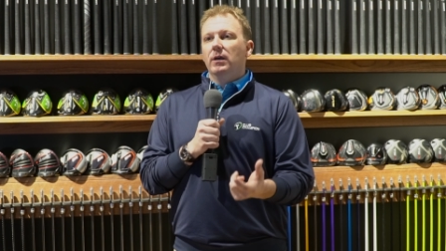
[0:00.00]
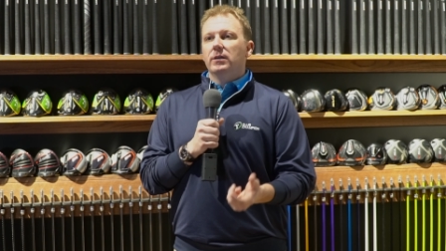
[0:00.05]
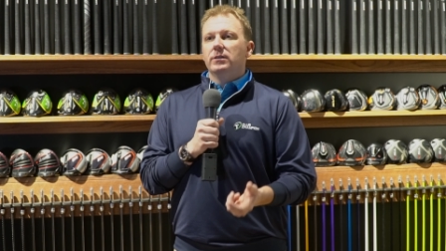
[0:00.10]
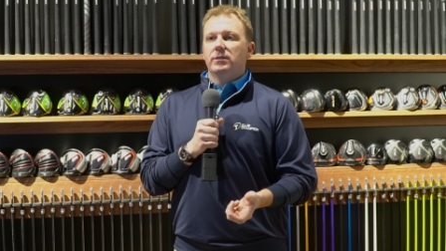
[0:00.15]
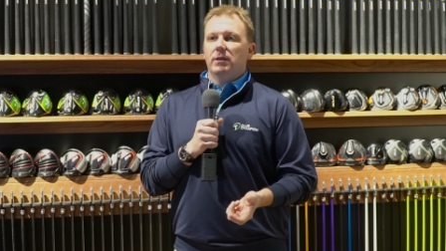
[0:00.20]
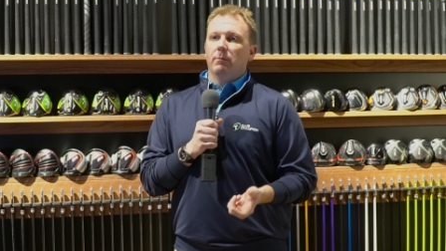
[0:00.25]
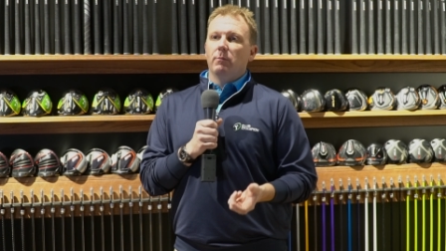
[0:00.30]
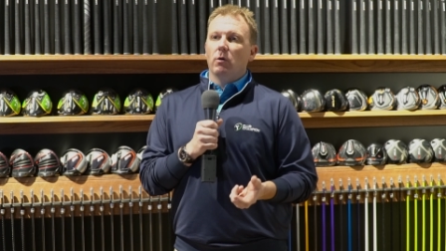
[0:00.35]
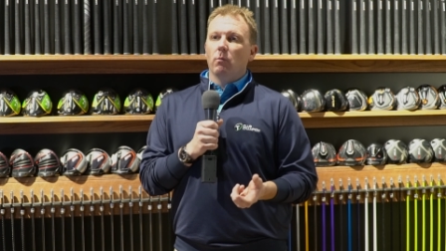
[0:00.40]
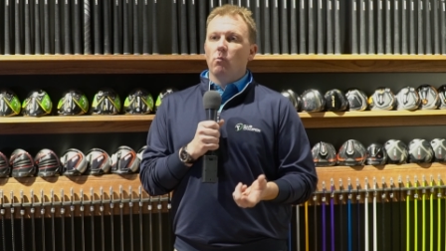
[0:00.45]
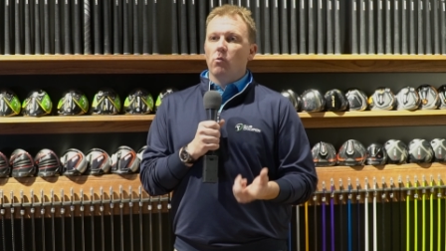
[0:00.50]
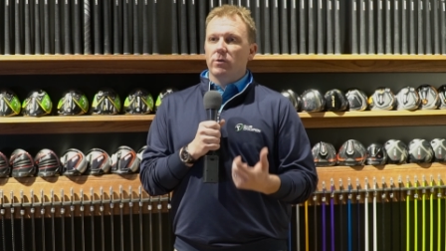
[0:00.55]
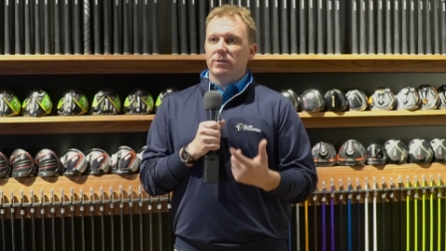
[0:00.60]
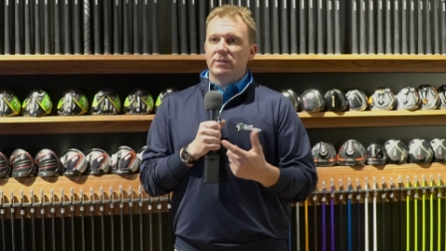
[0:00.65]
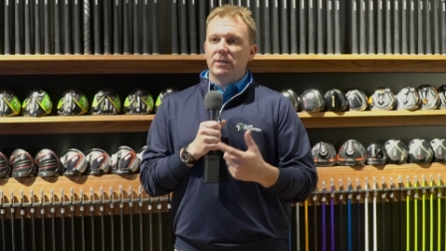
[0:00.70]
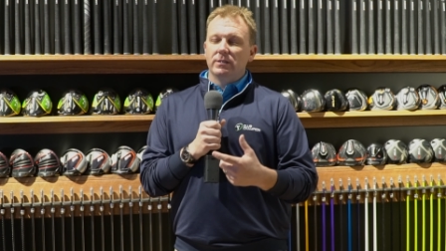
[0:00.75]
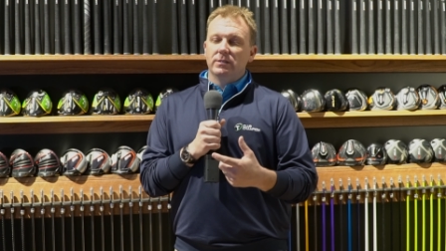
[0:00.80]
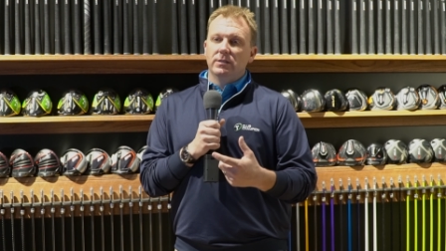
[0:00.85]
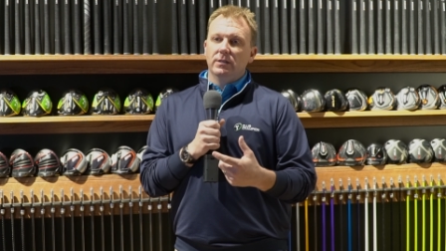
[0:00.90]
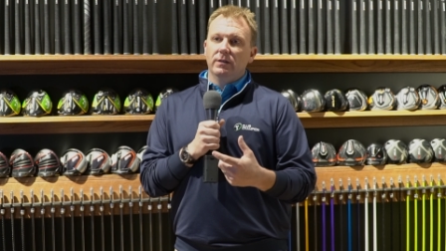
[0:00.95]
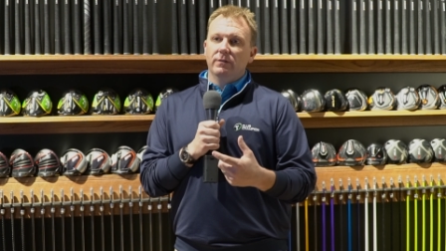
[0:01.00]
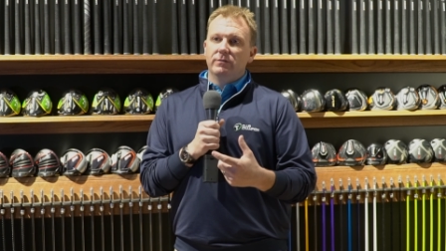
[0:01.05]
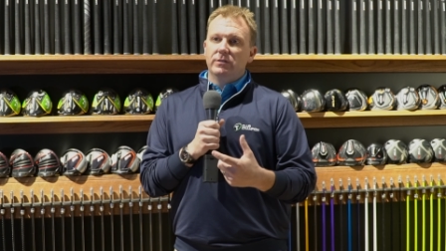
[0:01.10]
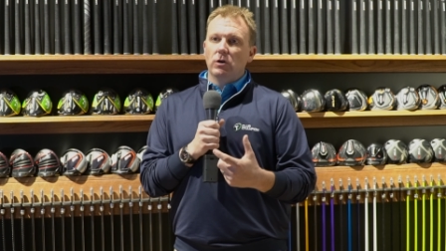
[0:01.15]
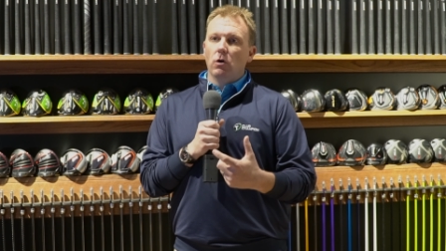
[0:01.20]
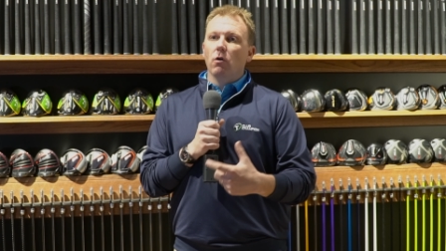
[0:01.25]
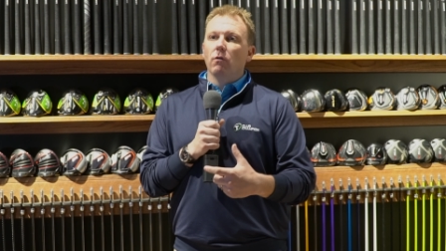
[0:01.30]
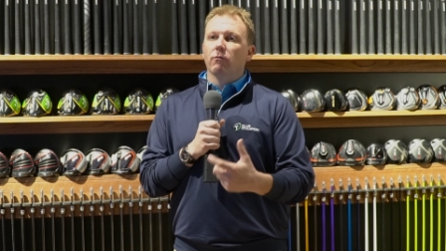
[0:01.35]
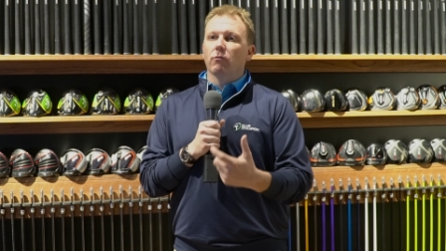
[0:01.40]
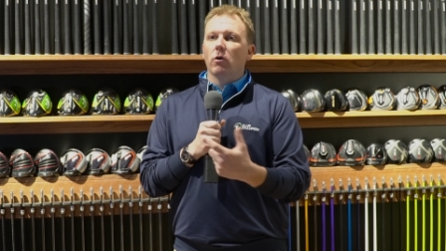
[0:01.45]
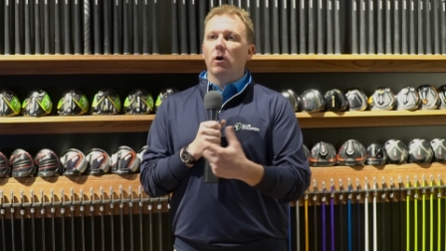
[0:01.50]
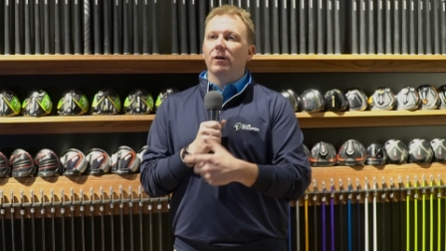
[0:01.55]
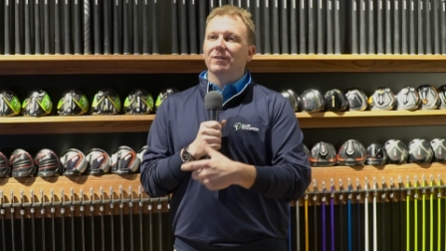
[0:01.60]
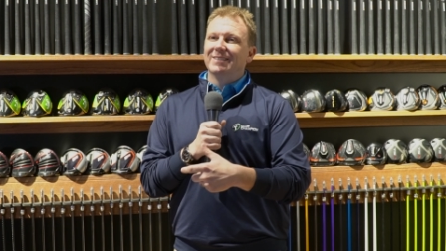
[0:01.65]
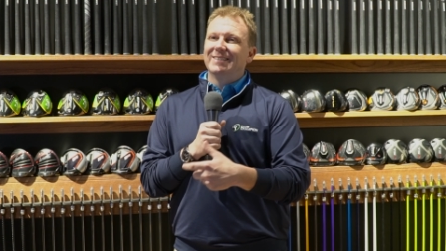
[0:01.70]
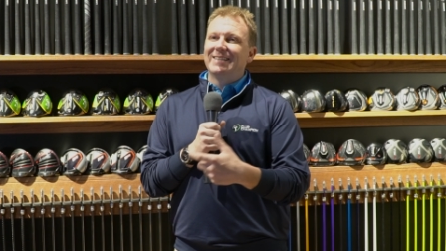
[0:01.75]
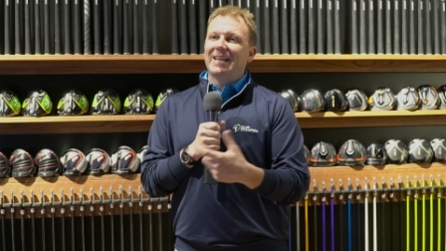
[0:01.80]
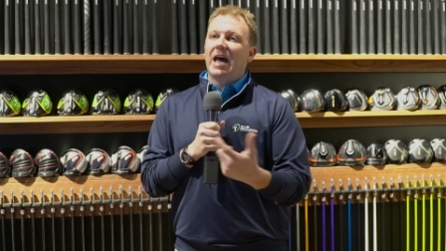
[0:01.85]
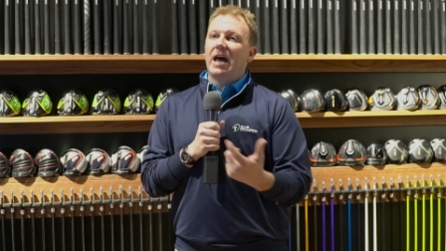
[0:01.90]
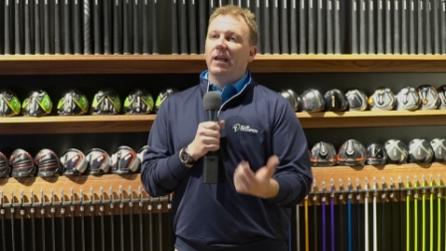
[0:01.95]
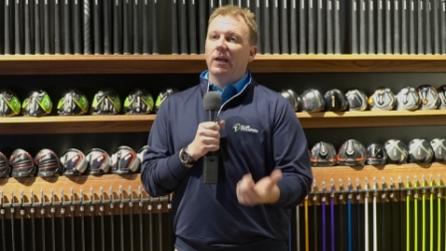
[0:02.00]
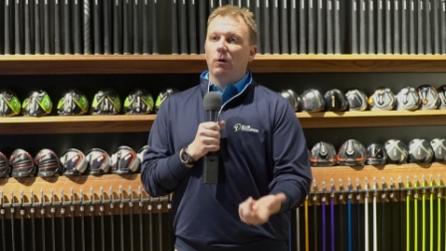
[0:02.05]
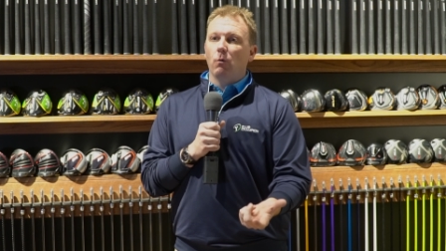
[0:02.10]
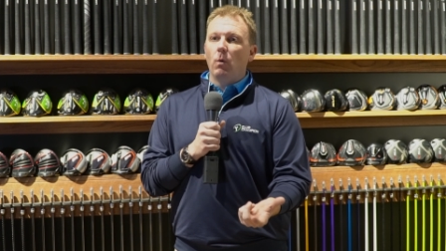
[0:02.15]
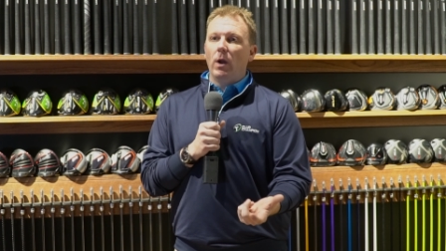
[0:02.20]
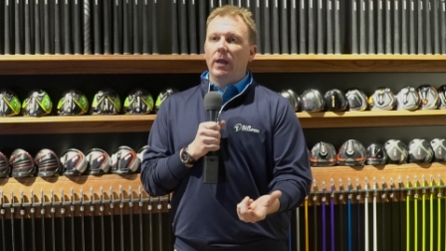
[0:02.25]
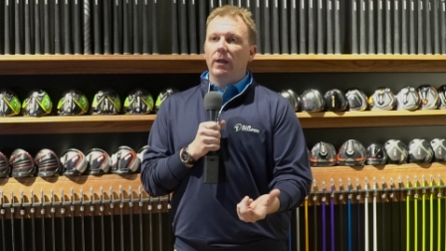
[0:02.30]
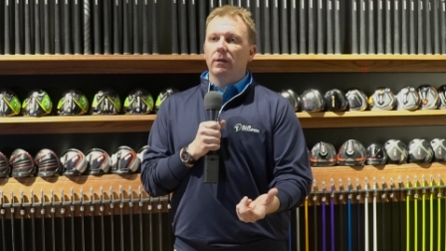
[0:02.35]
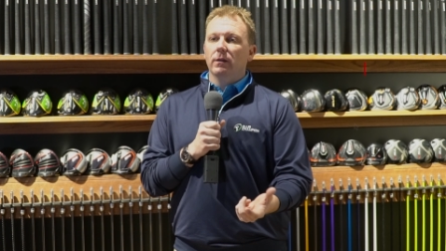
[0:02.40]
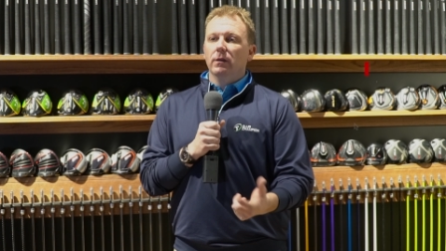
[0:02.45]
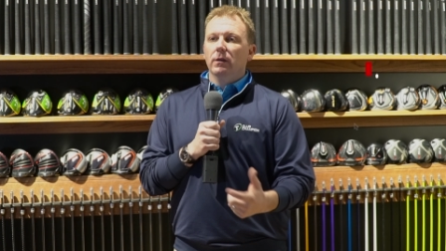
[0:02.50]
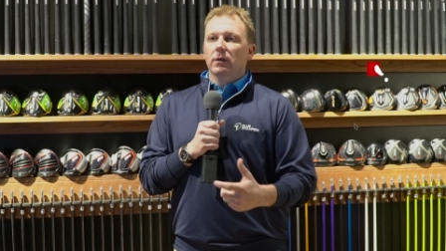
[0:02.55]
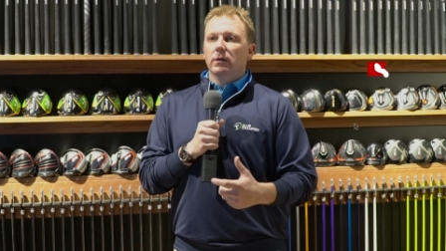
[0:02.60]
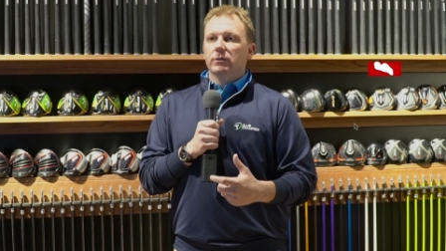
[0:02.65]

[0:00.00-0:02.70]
Some are more sensitive to overall static weight.